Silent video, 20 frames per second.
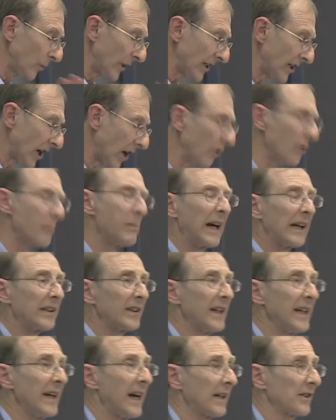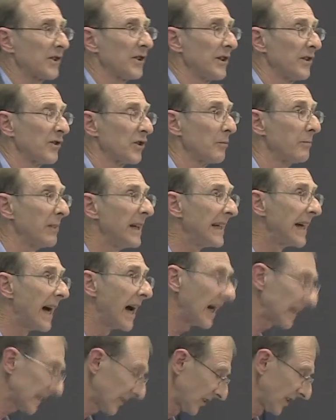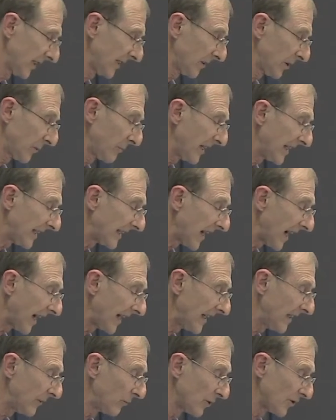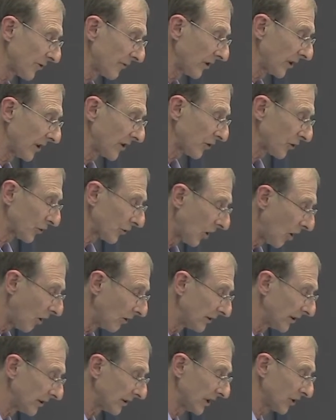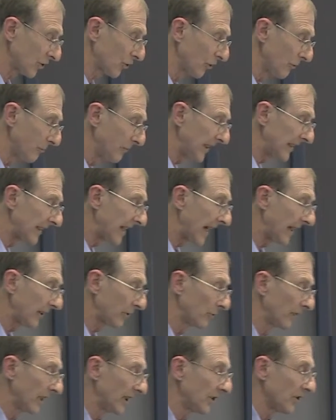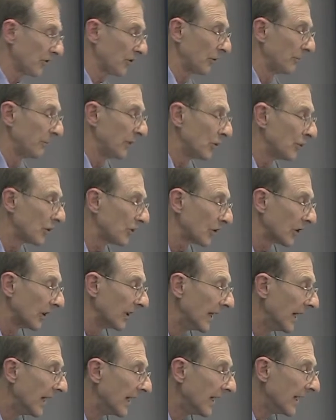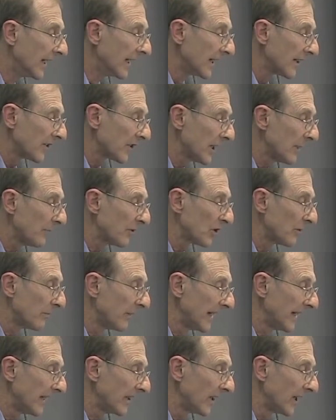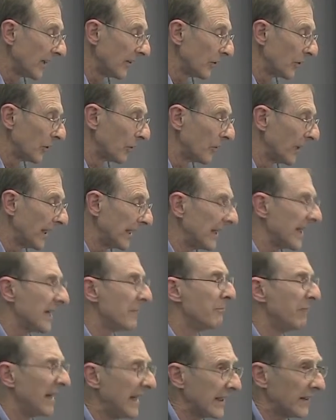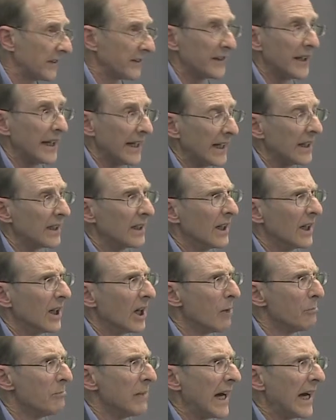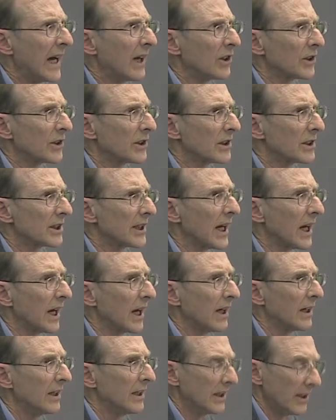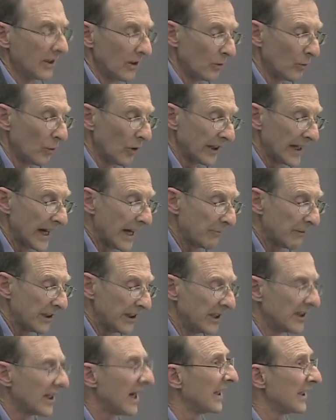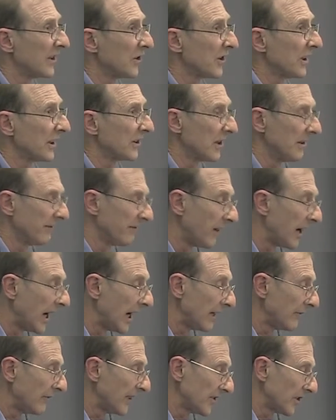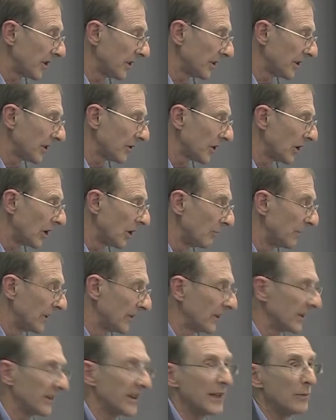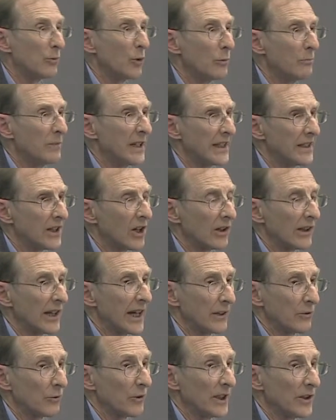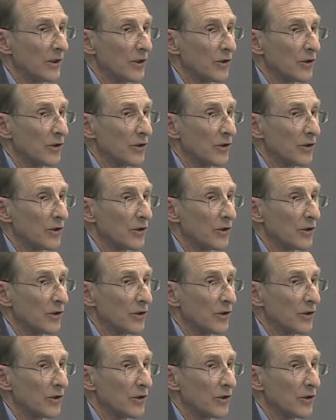we know about the Aksi Sepihak, the, the was very strong that there should be land redistribution. It seems to me that the really big thing about uh, what happened in 1965 is it determined that there would be no land